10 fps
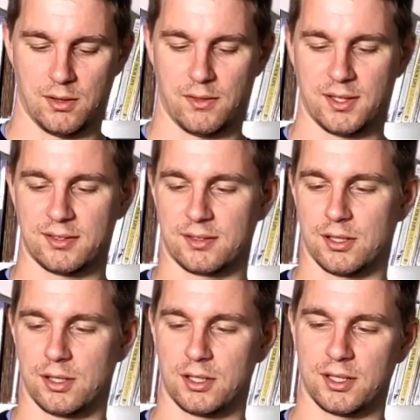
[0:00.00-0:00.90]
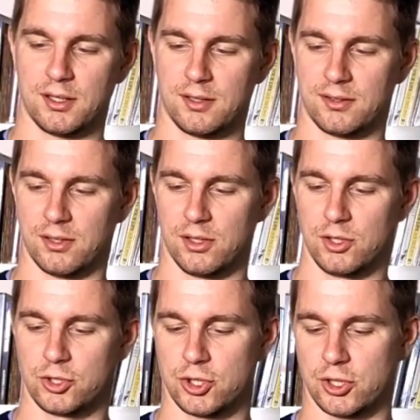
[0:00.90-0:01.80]
This card is
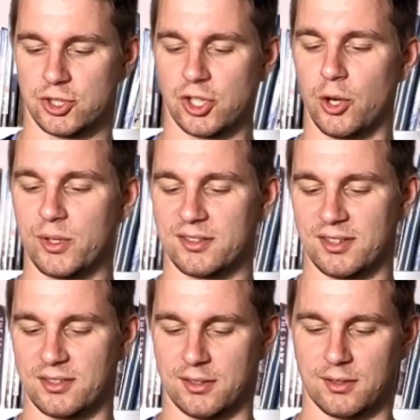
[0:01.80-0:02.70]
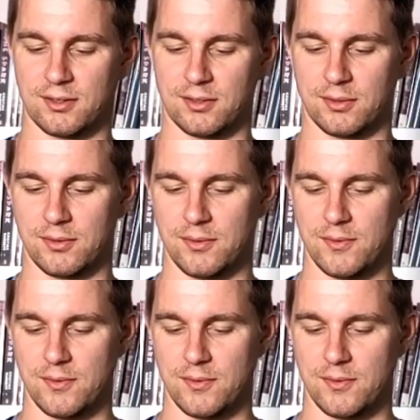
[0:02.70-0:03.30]
church coexistence.